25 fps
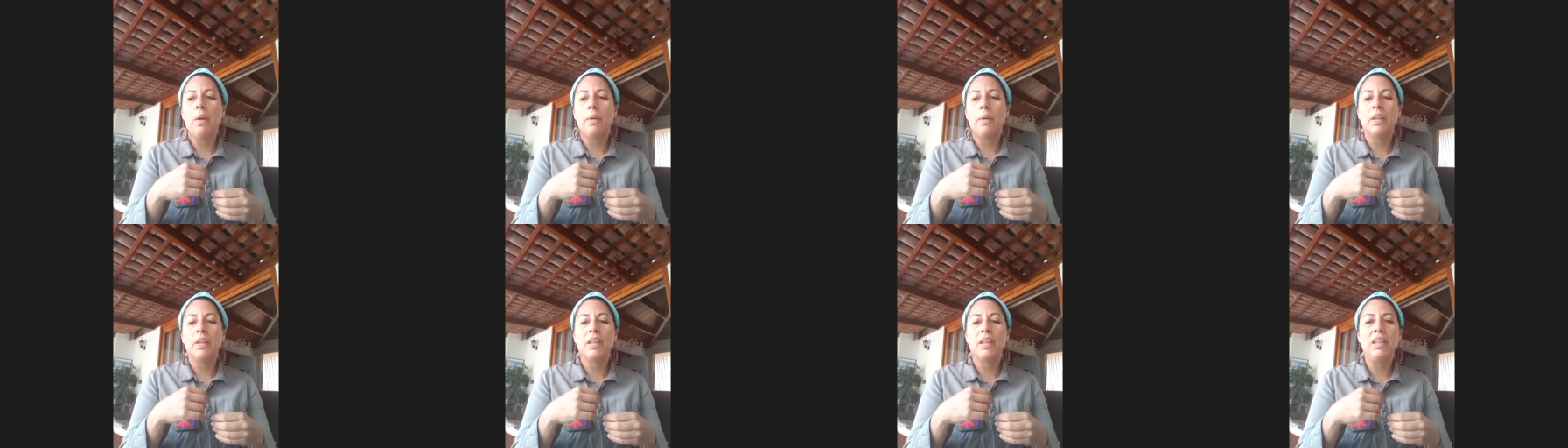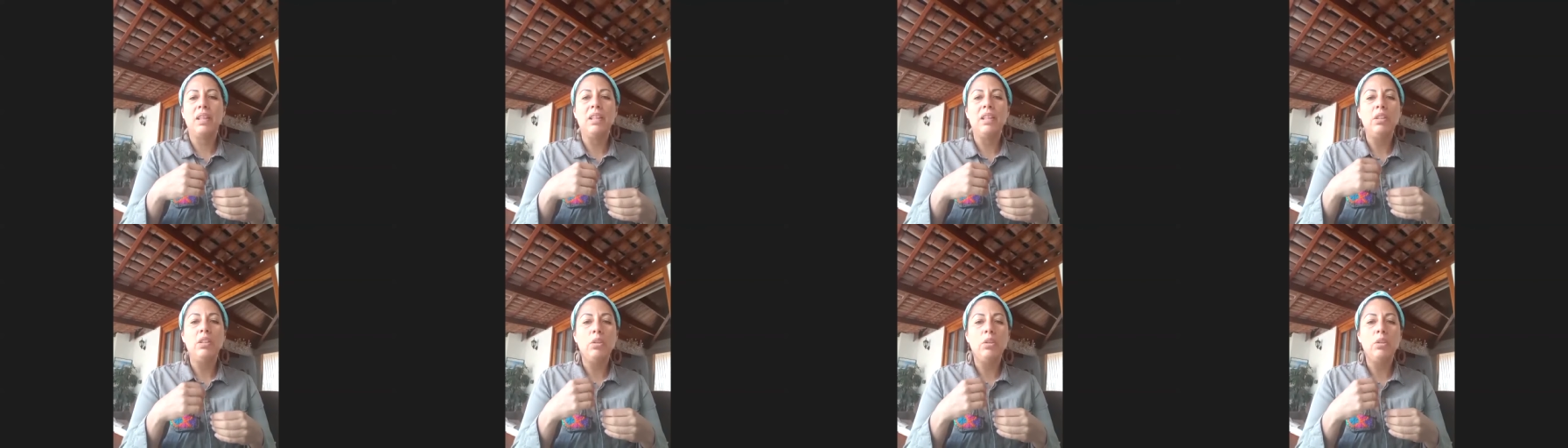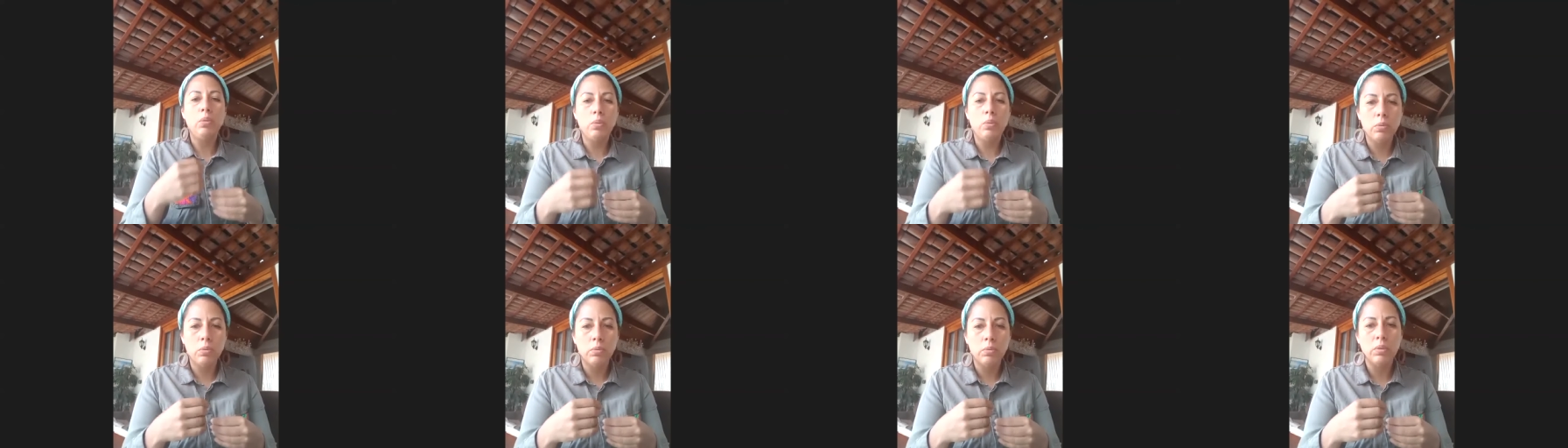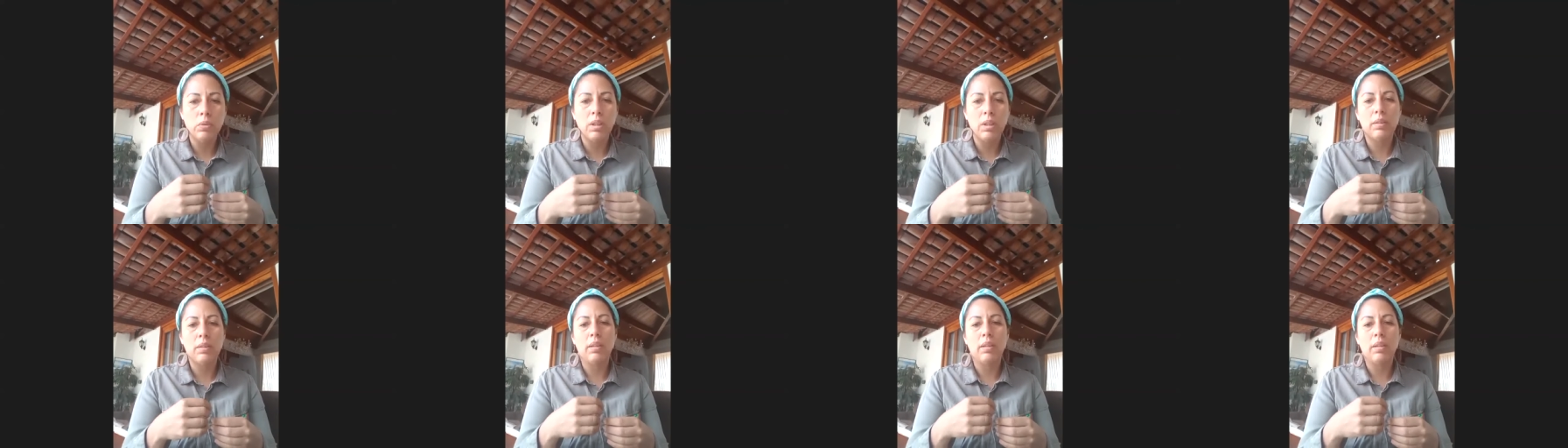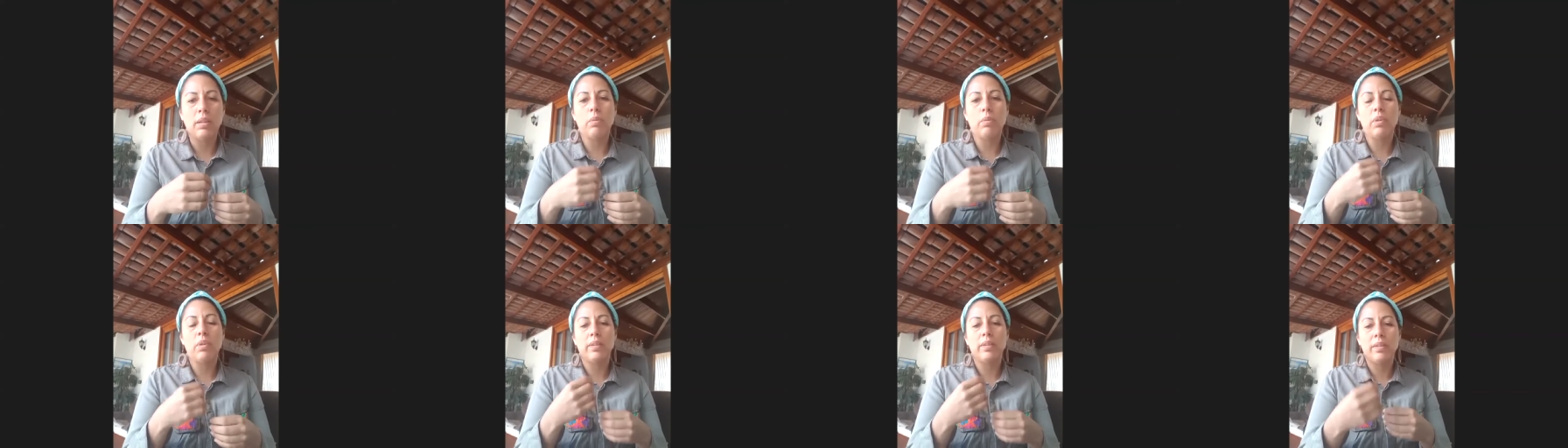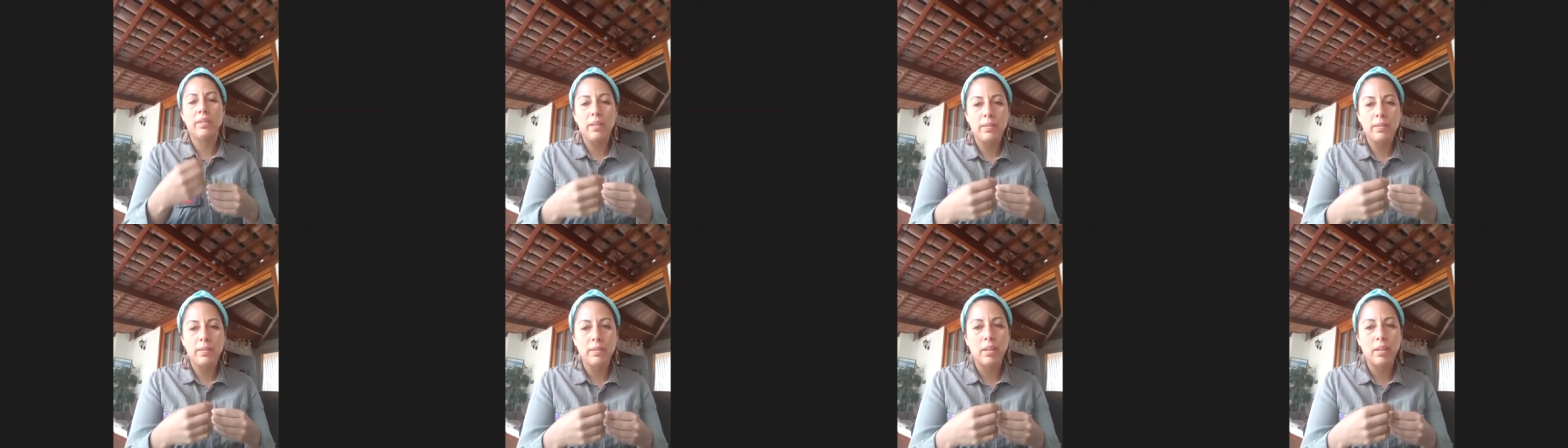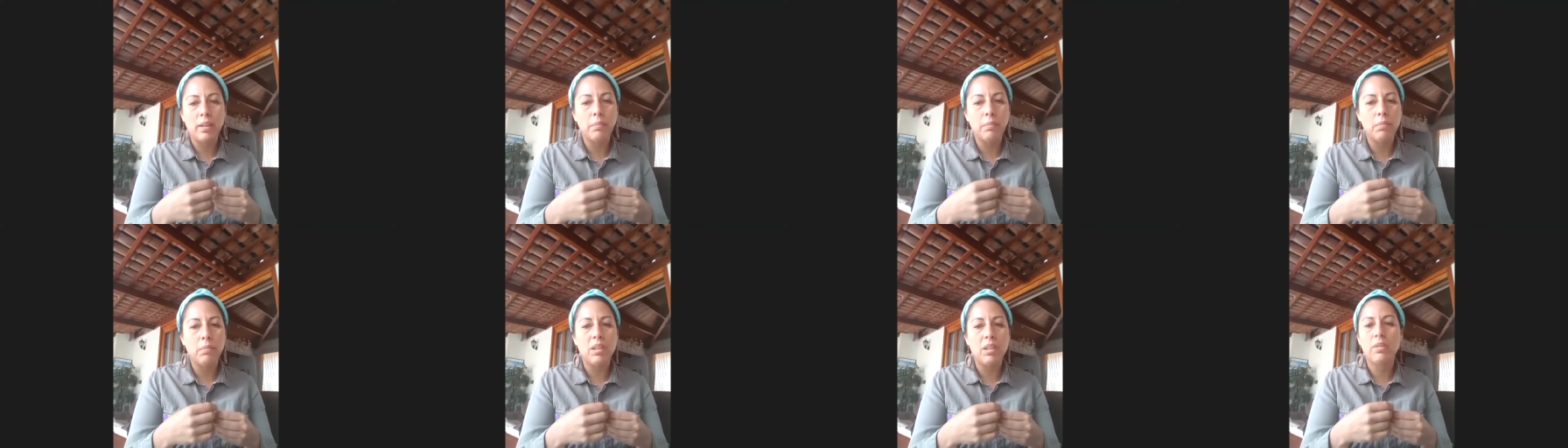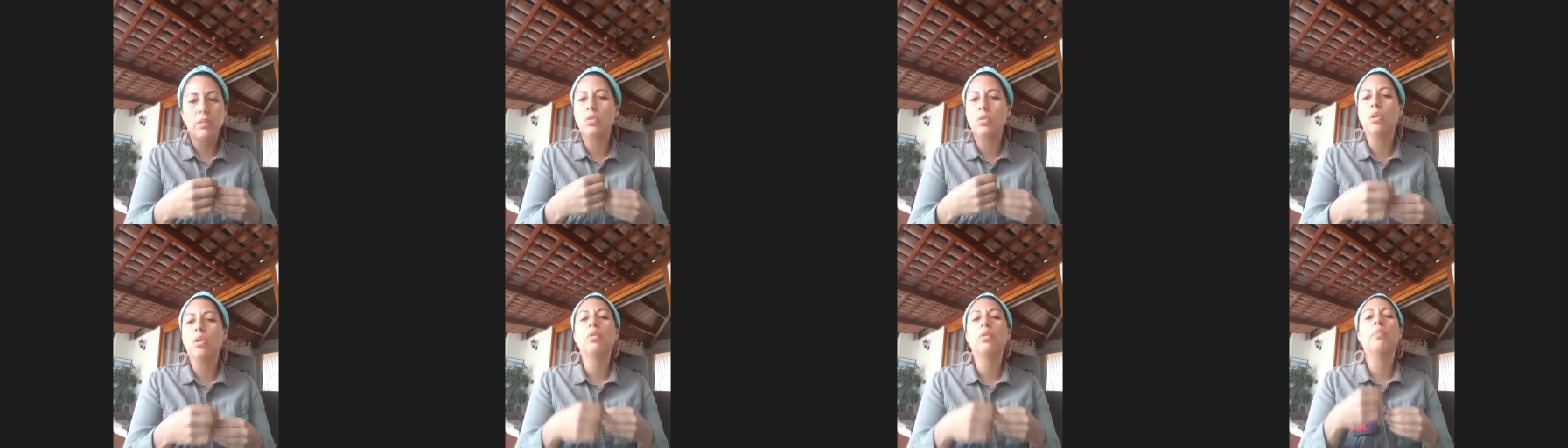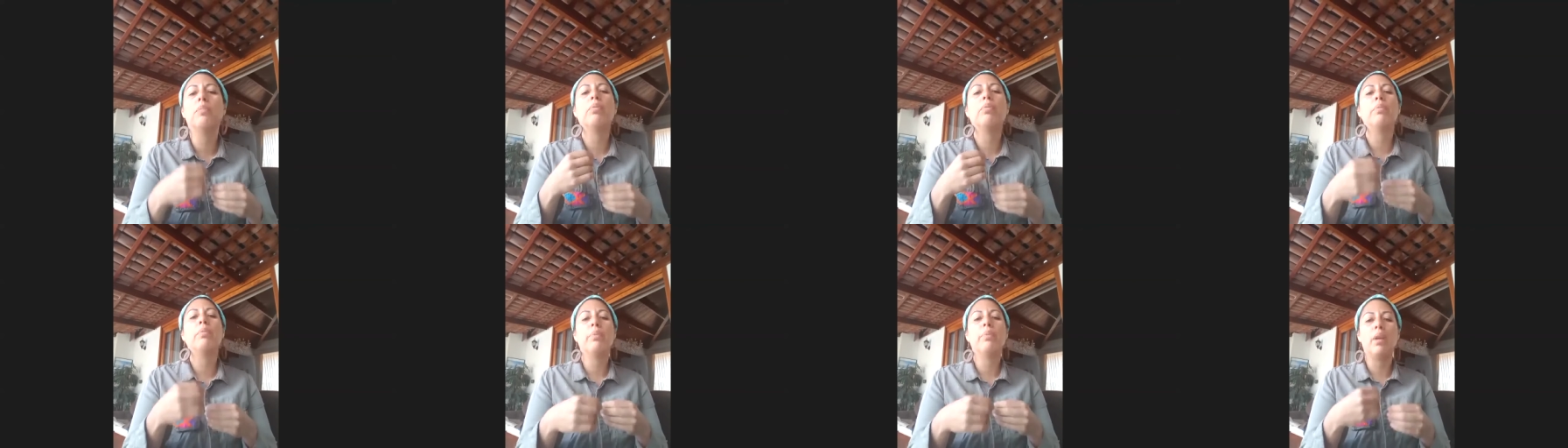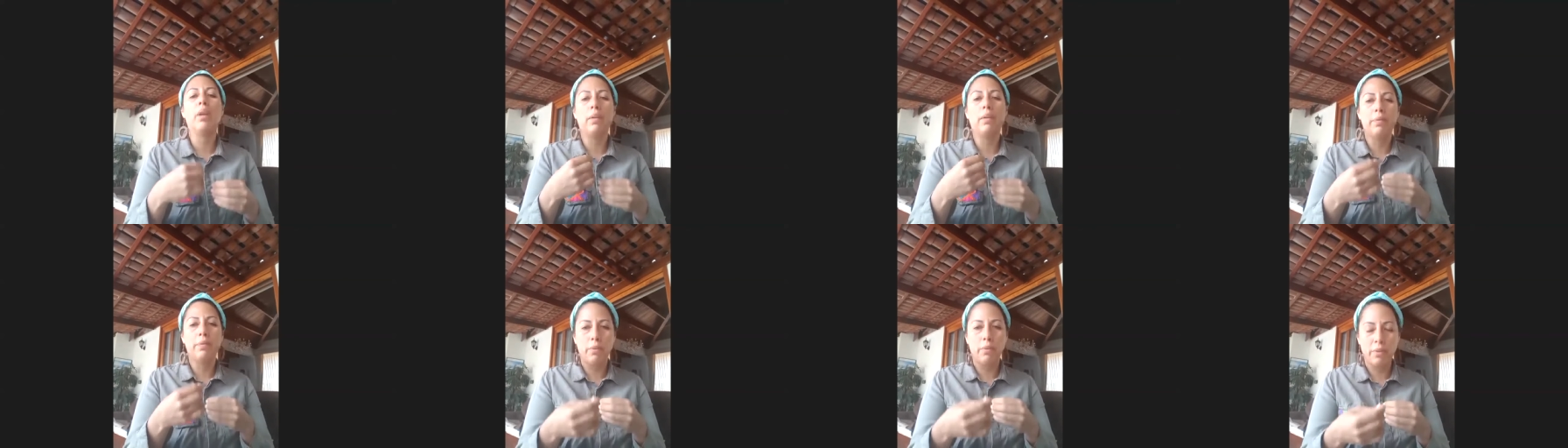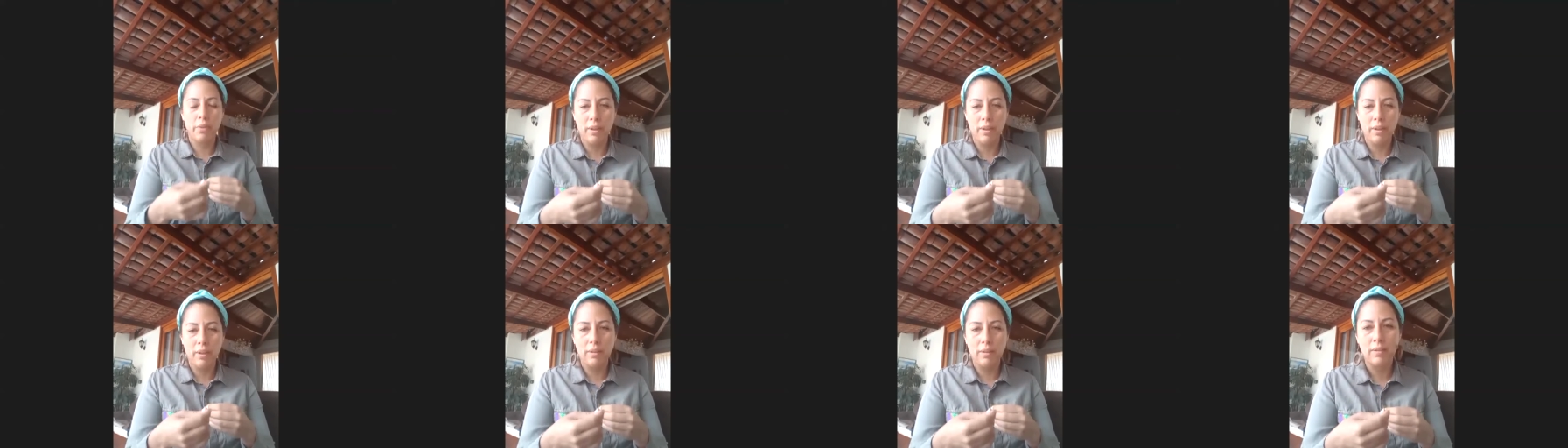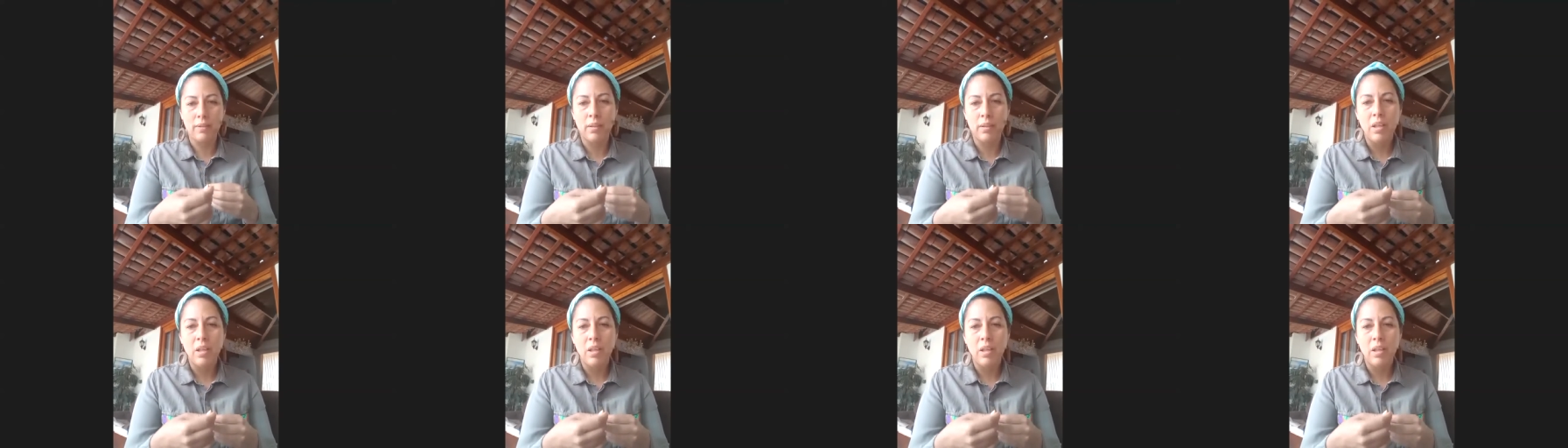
he knew that our system is not prepared for this.